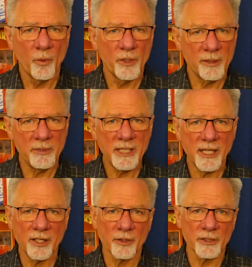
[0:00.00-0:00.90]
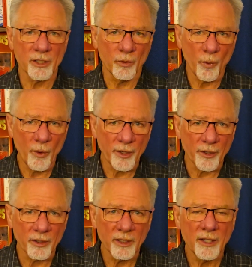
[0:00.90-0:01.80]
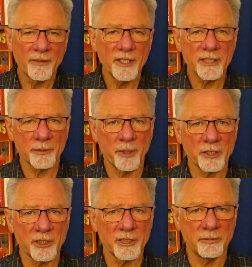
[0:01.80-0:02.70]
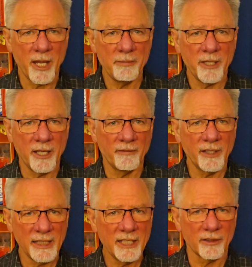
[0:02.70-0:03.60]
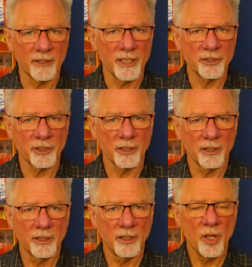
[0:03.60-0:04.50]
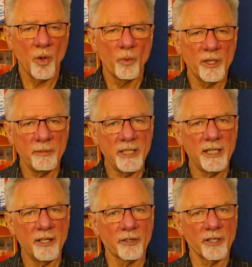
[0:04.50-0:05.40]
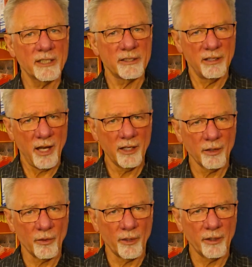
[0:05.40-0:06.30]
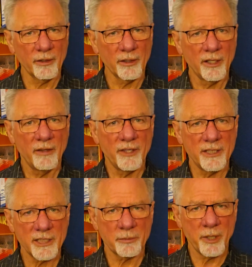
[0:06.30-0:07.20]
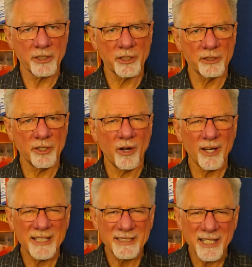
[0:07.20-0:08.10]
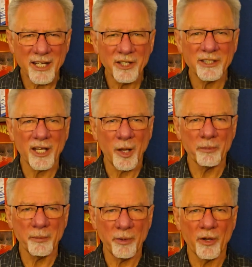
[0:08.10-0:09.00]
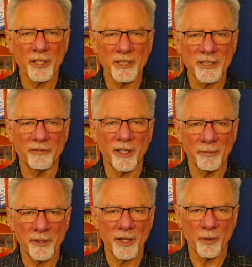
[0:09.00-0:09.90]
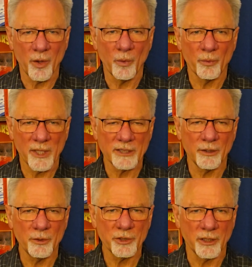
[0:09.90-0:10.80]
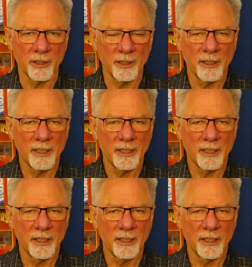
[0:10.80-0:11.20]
When the mediator is a lawyer, these expressions may be of a legal nature. When the mediator is not a lawyer, these expressions are intended to help the parties develop their own resolution.